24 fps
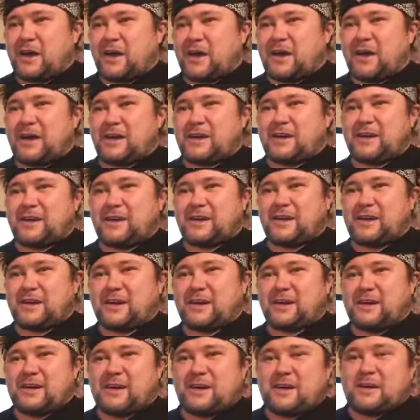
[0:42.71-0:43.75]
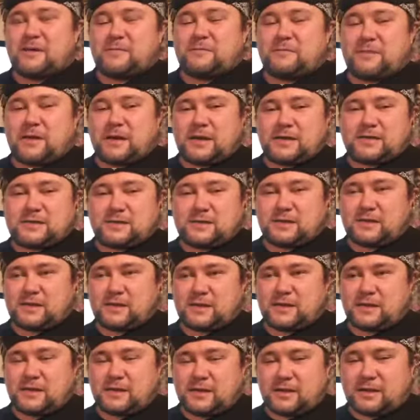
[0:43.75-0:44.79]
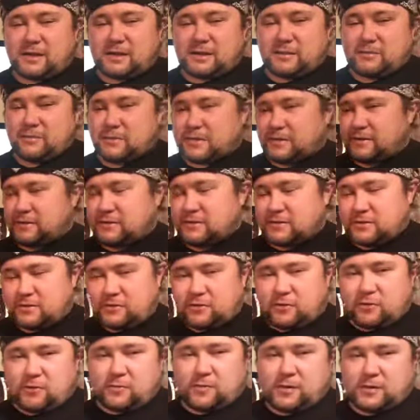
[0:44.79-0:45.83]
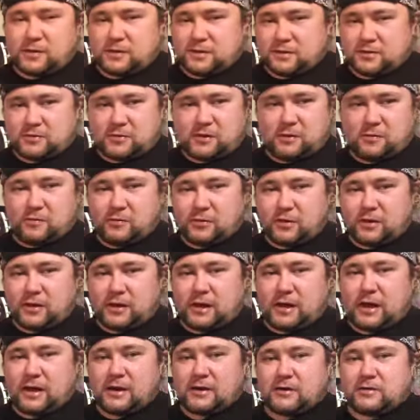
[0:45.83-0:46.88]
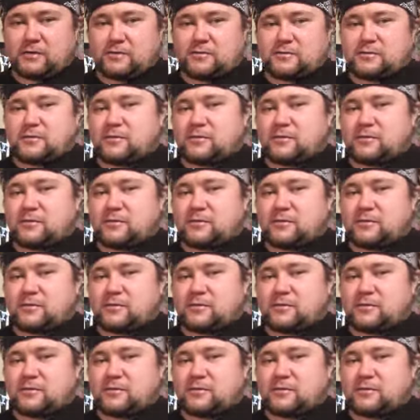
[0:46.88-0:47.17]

and basically they get themselves into a whole bunch of trouble again.